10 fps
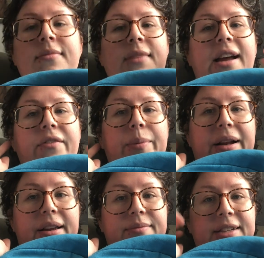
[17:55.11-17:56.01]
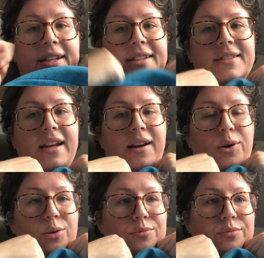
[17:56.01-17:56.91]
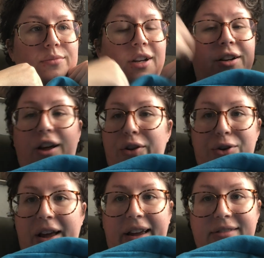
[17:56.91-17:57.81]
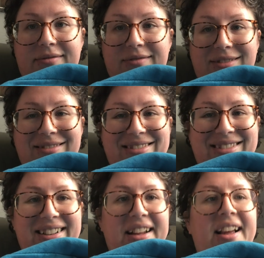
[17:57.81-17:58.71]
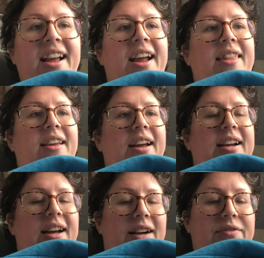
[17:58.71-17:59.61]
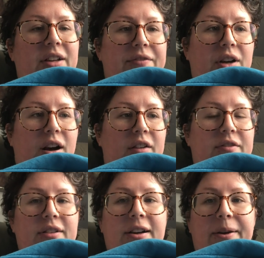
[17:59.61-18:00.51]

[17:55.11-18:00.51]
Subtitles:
Hi everybody, it is now another day. I think I last left off,